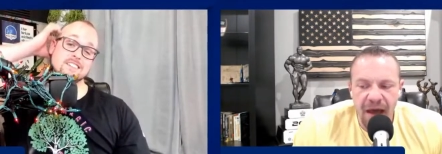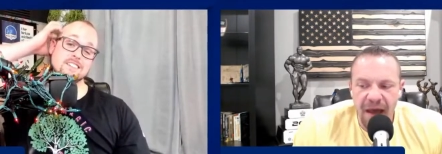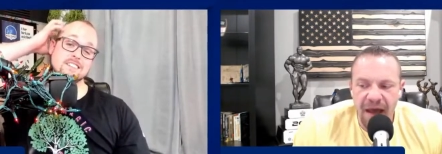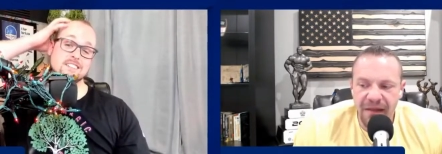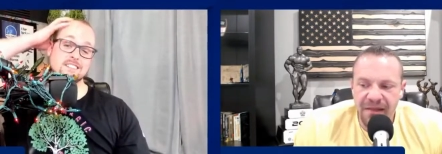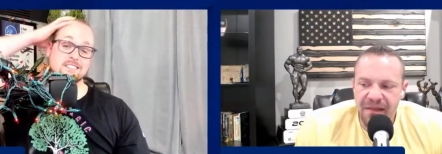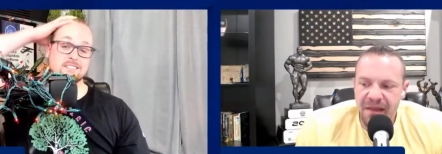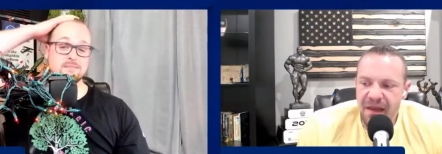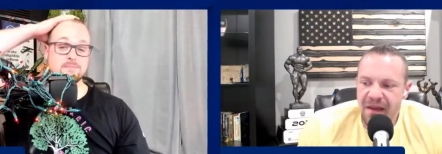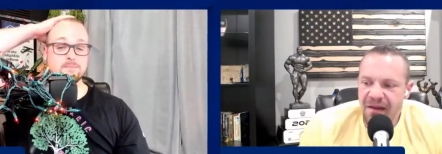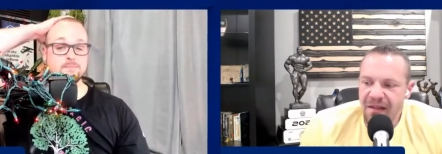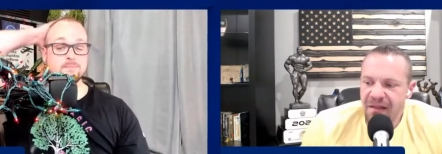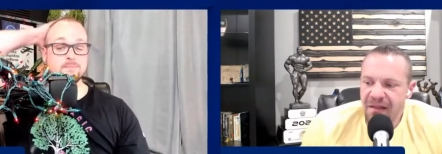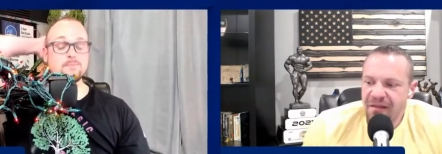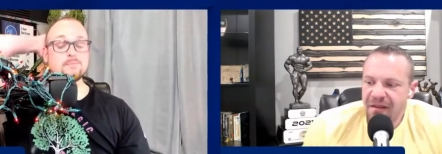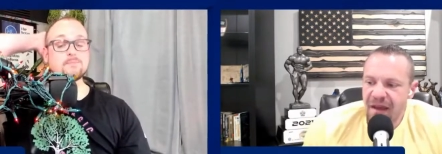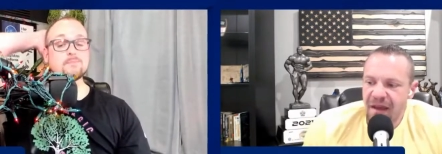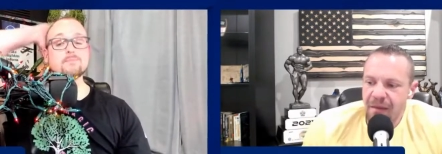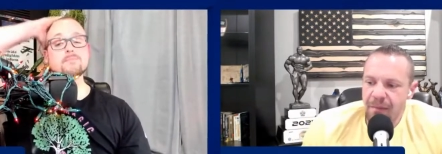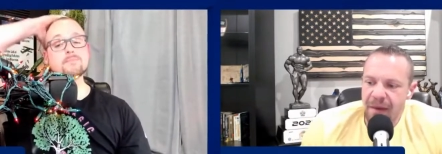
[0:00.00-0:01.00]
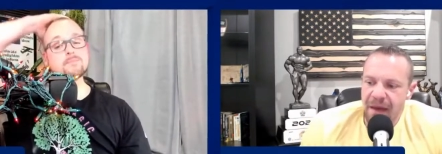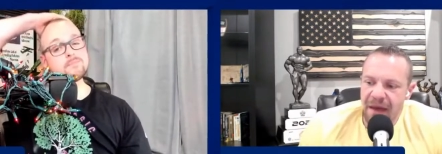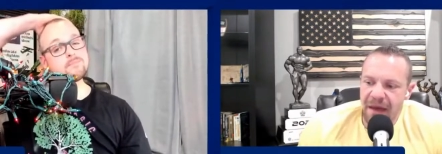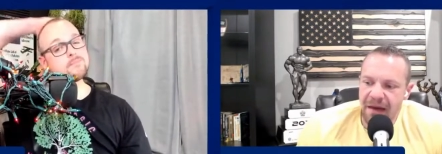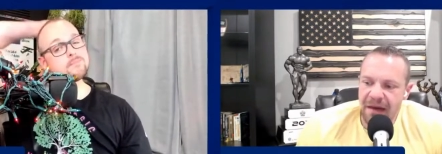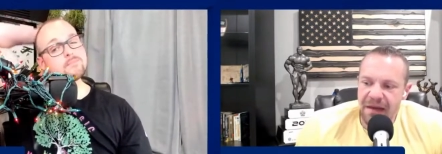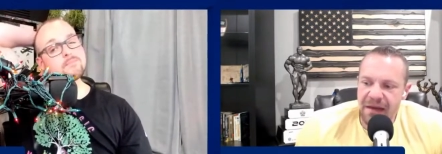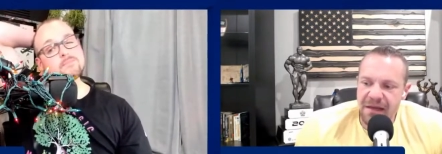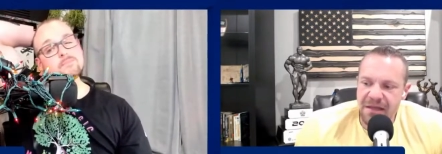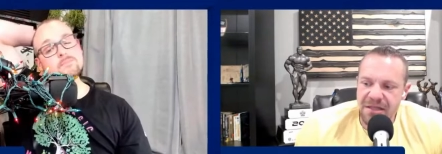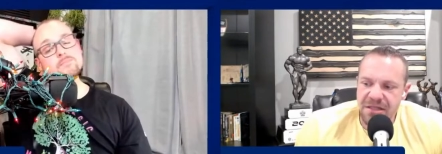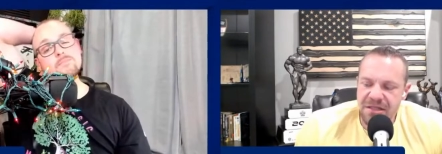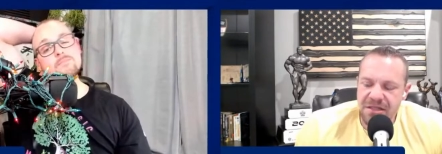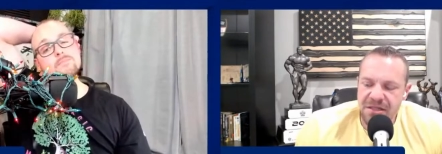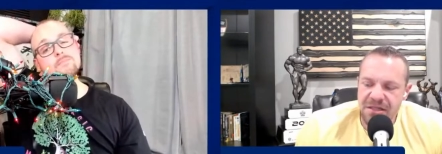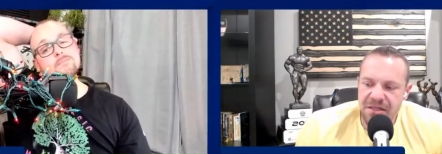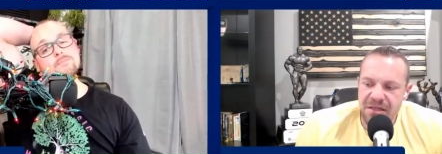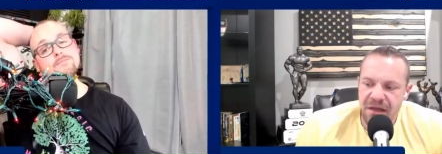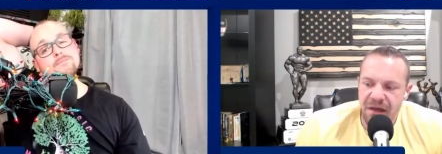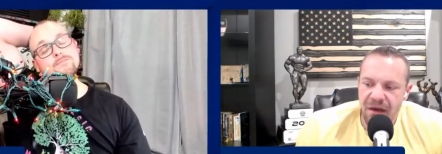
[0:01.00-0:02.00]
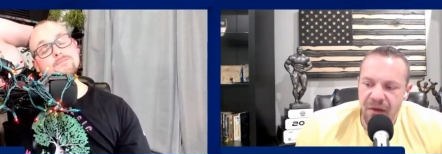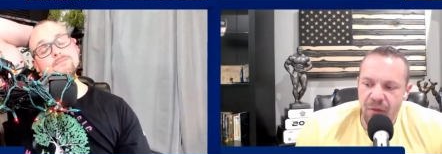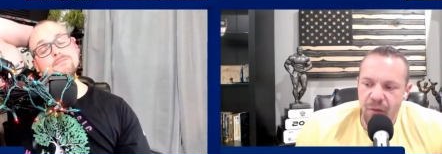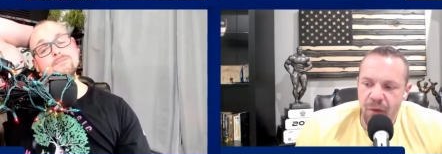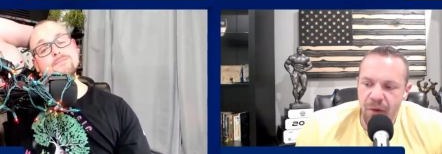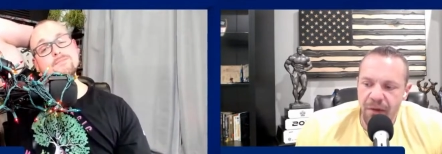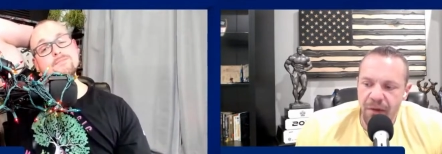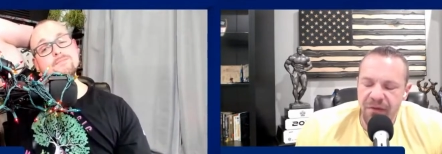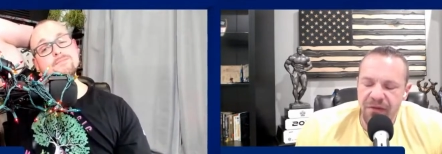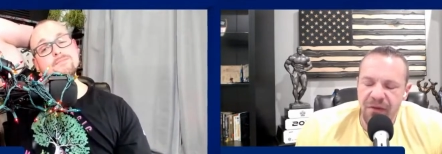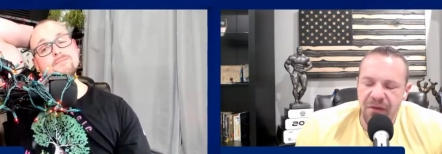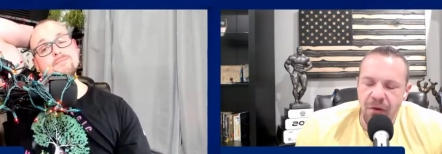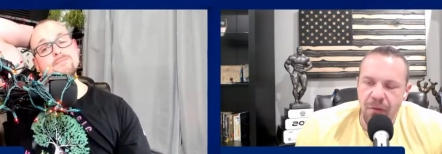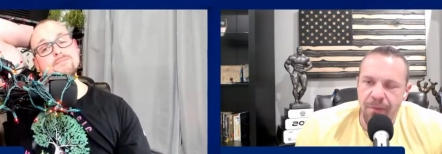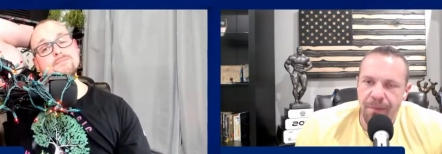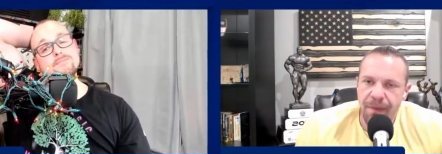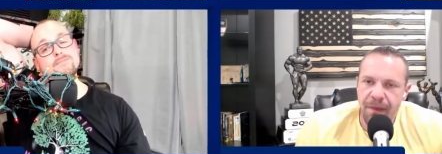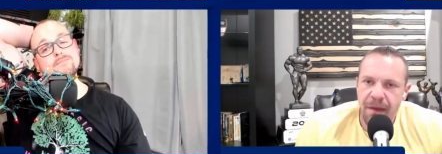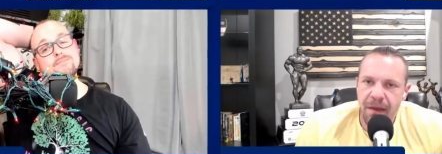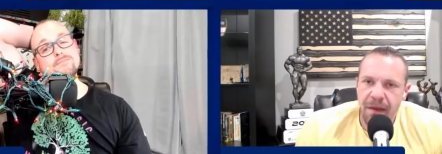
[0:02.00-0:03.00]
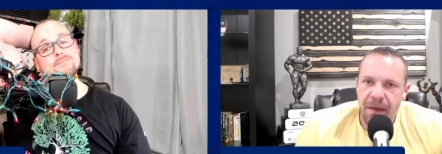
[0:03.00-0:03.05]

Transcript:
Speaker 1: At the end of the day, man, it's so